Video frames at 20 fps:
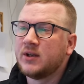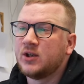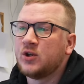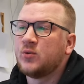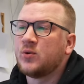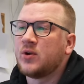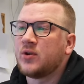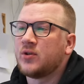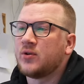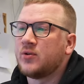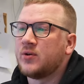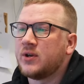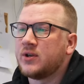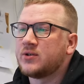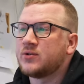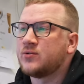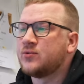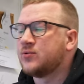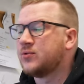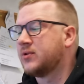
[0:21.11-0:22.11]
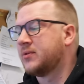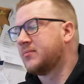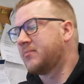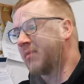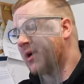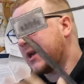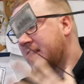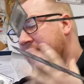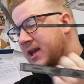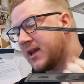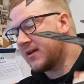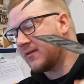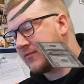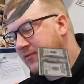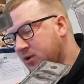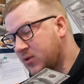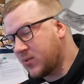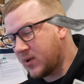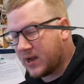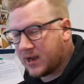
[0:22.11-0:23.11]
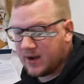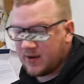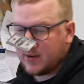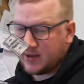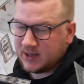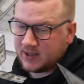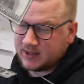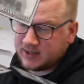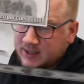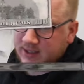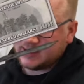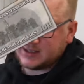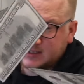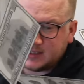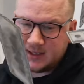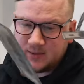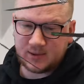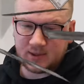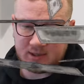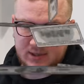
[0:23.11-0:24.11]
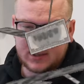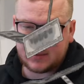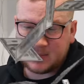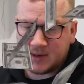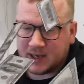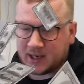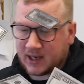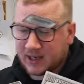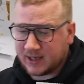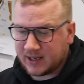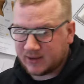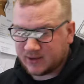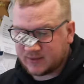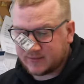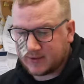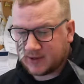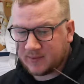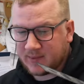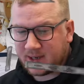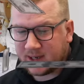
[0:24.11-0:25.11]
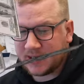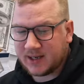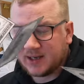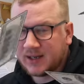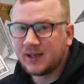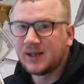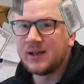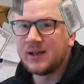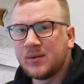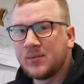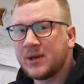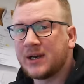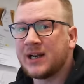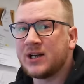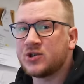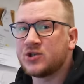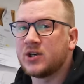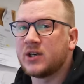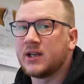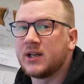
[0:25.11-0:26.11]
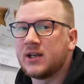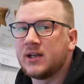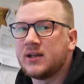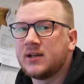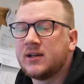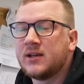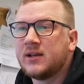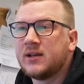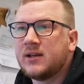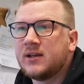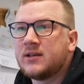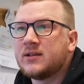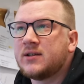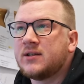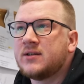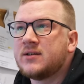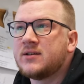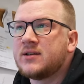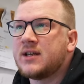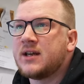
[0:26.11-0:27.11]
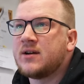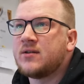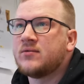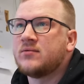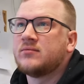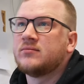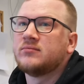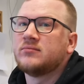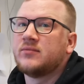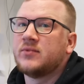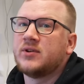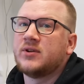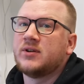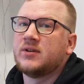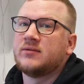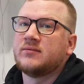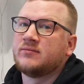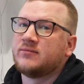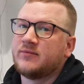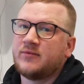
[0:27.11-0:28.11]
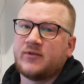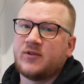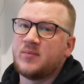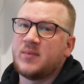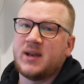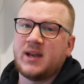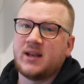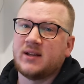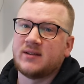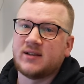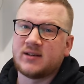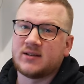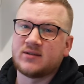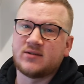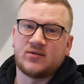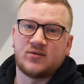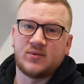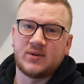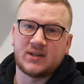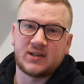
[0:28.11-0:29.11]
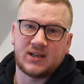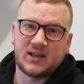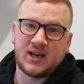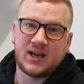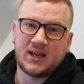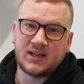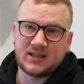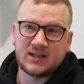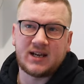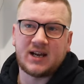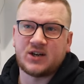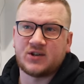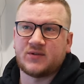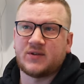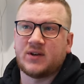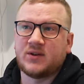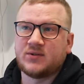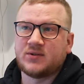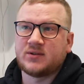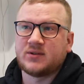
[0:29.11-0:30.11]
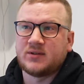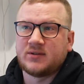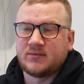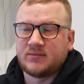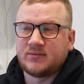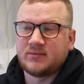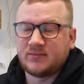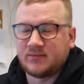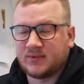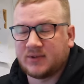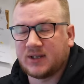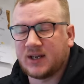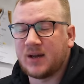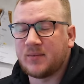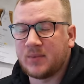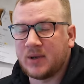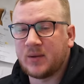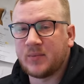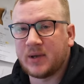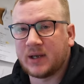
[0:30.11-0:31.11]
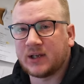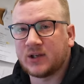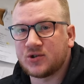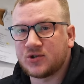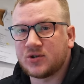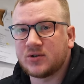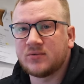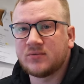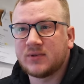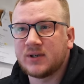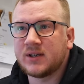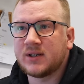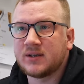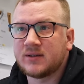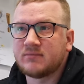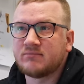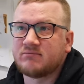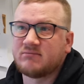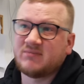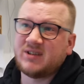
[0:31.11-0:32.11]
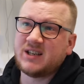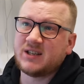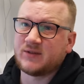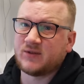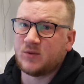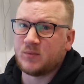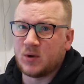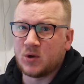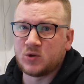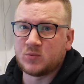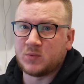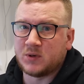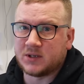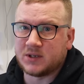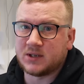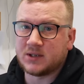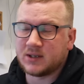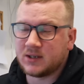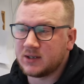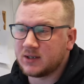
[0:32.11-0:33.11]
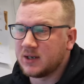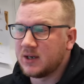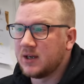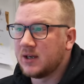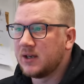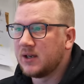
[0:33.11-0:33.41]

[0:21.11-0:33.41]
You would have thought it's all money everywhere and it's easy because there's bank accounts full of money. But actually, it turns out that for me, that's not always the case. Cash flows can be a big issue. It is for most businesses.